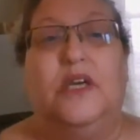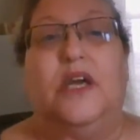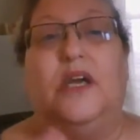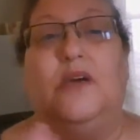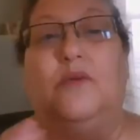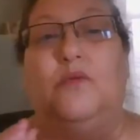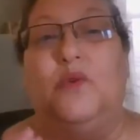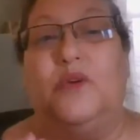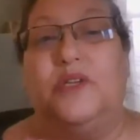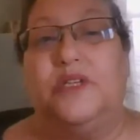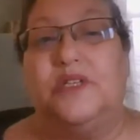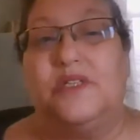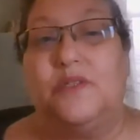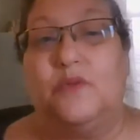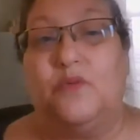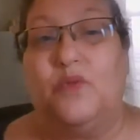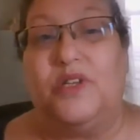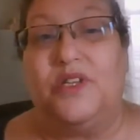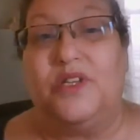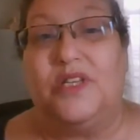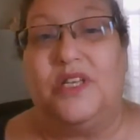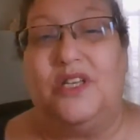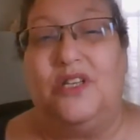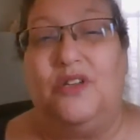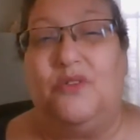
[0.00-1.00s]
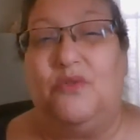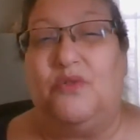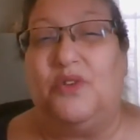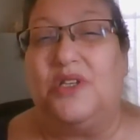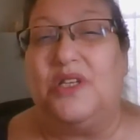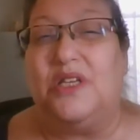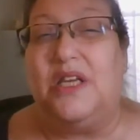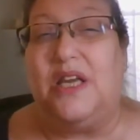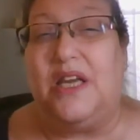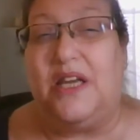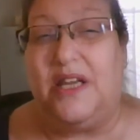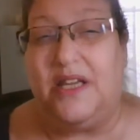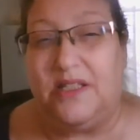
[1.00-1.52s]
And what is the one thing you
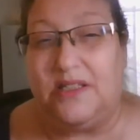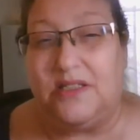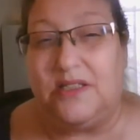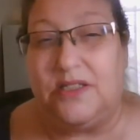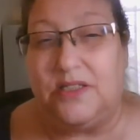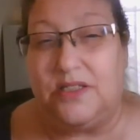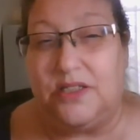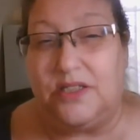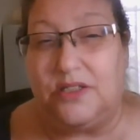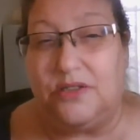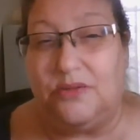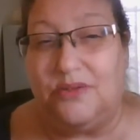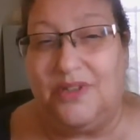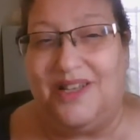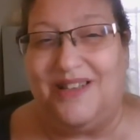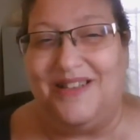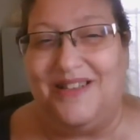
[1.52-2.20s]
really hate to do?